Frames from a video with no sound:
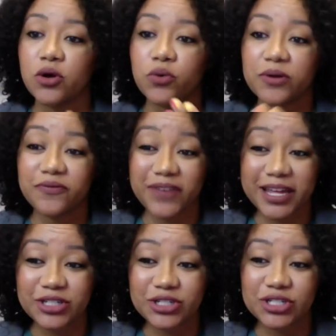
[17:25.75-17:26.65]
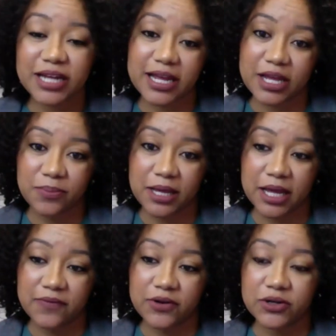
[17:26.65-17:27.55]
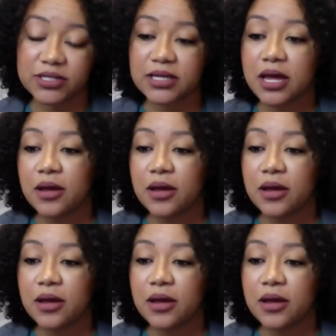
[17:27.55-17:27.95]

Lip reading: revenge-taking behaviors,